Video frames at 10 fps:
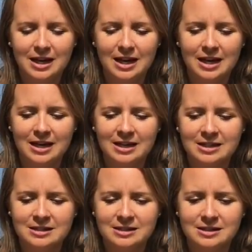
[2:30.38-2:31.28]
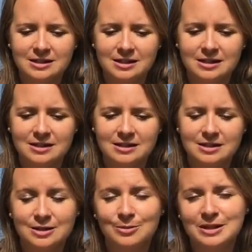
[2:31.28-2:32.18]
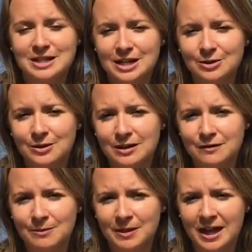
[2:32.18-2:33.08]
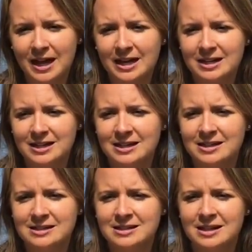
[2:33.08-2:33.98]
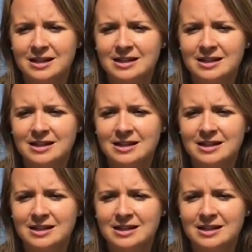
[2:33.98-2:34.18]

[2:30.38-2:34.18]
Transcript: And so my takeaway from that is,